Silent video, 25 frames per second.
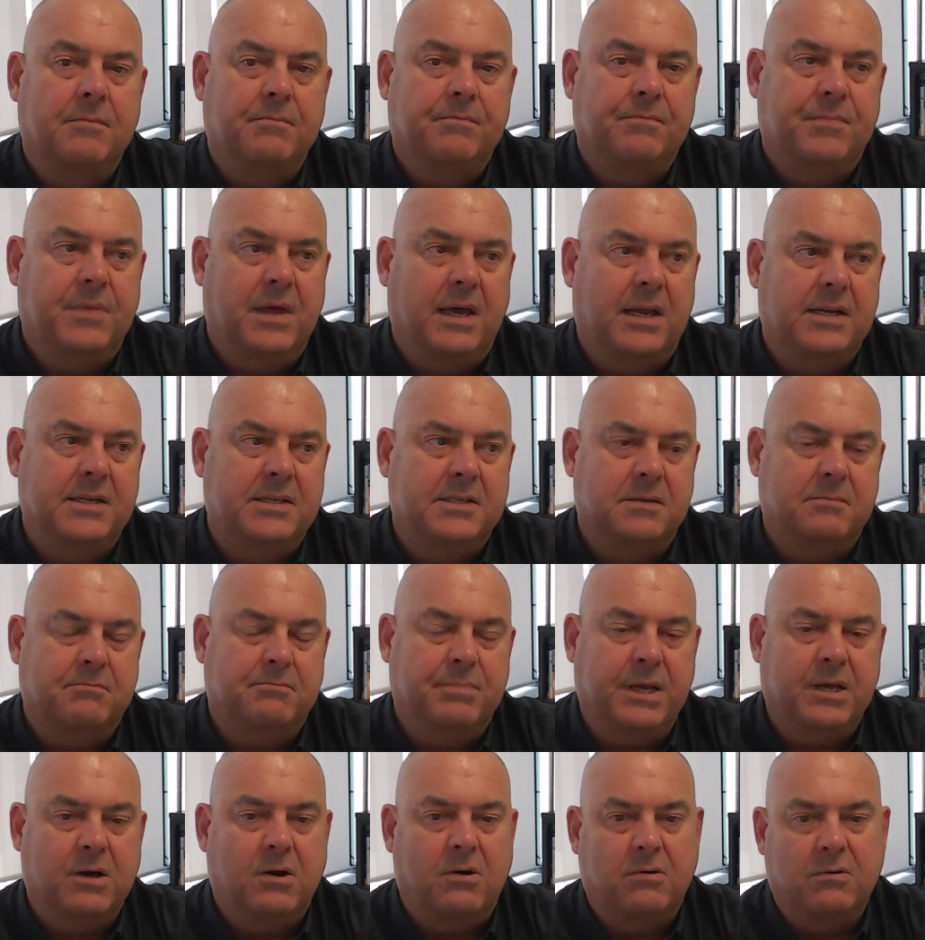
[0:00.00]
that isn't
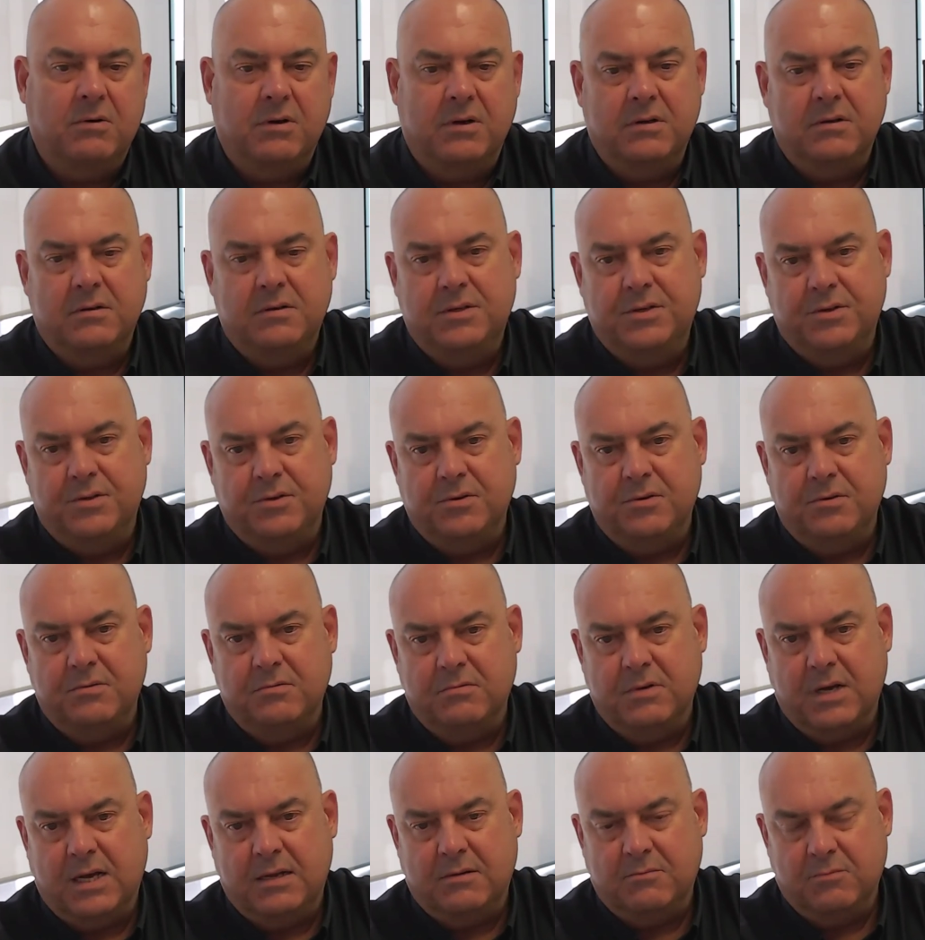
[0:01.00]
beholden to
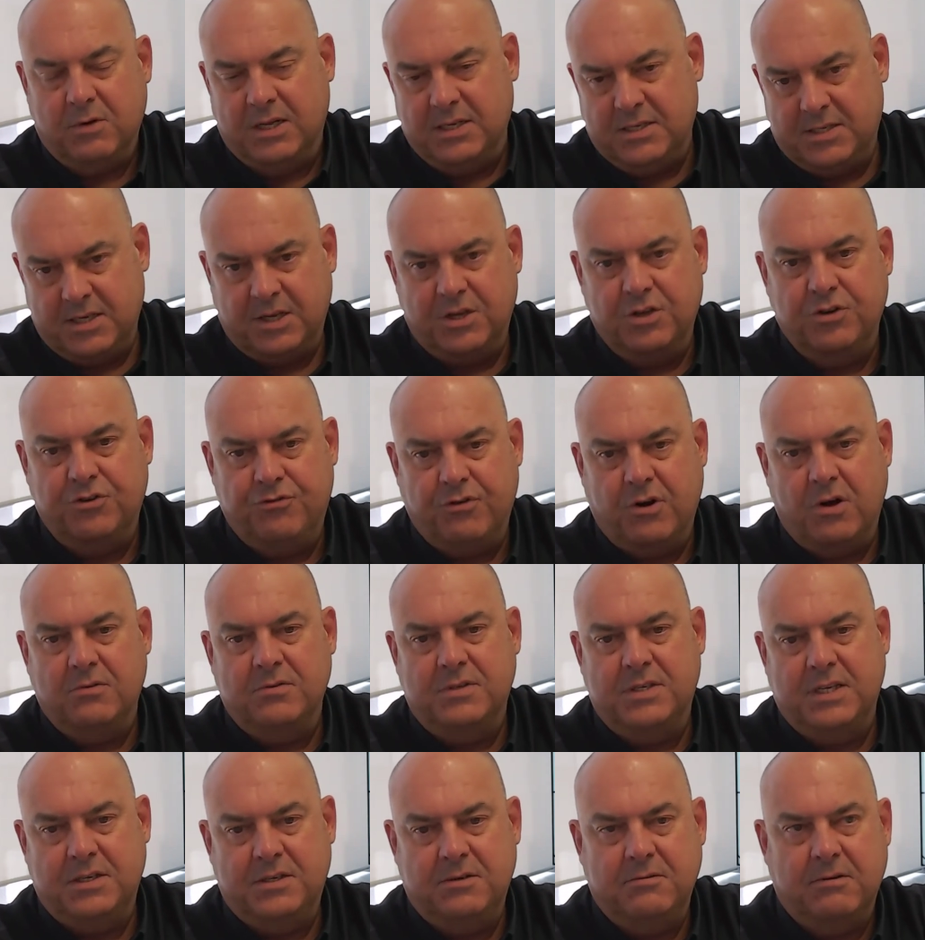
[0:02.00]
it's a
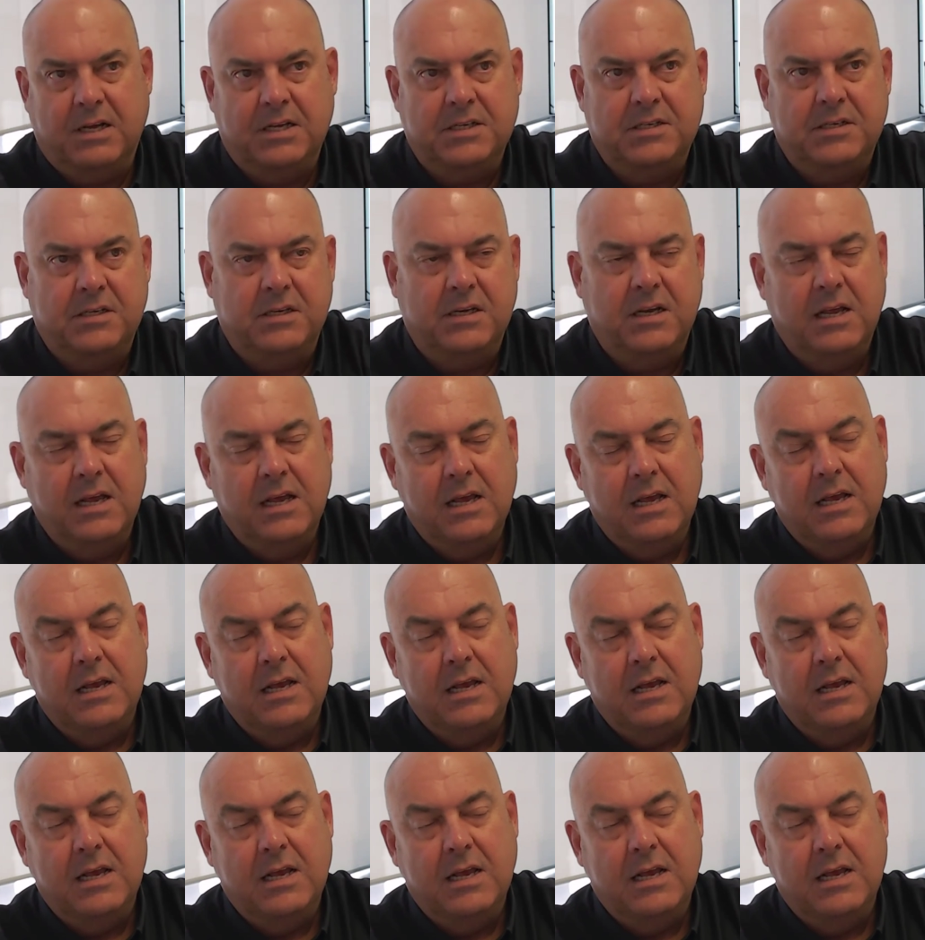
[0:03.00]
controlled situation.